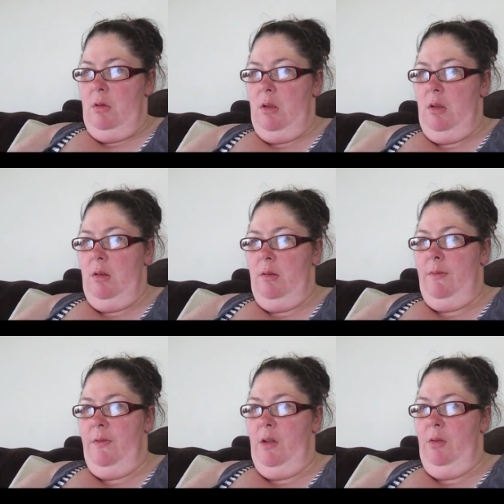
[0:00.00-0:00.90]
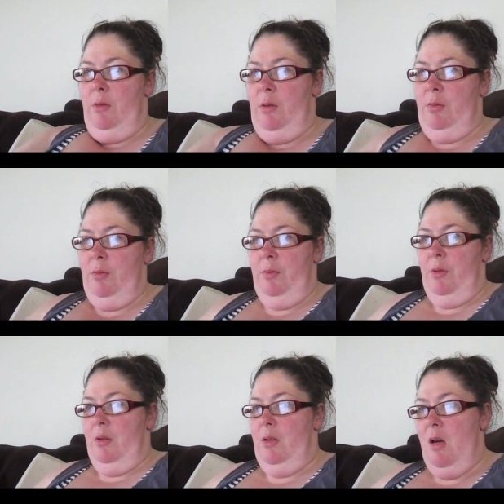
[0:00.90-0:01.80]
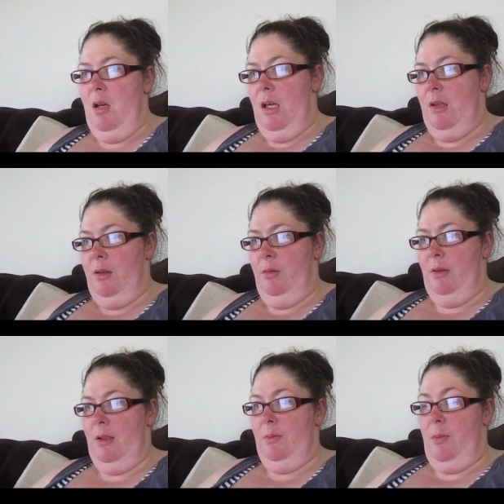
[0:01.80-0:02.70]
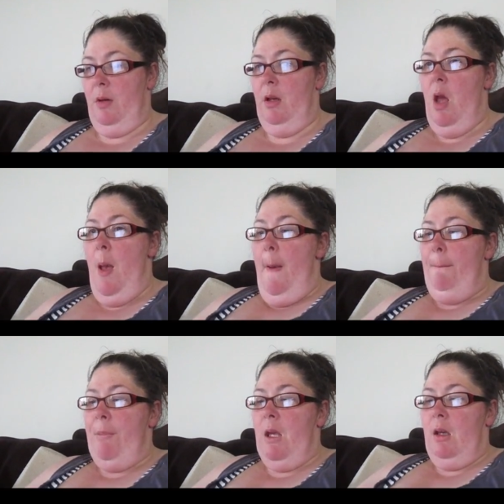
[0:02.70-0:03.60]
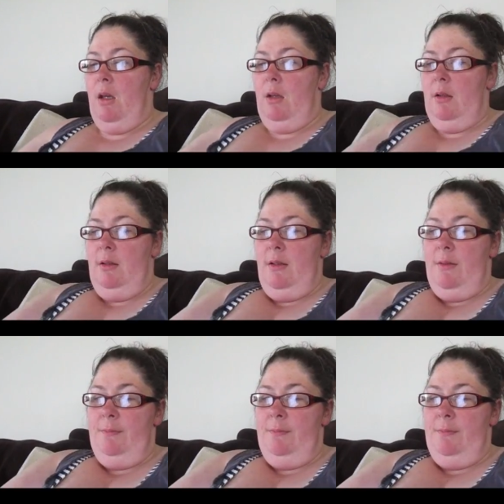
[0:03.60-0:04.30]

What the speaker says: if you know who you're talking to at this point, because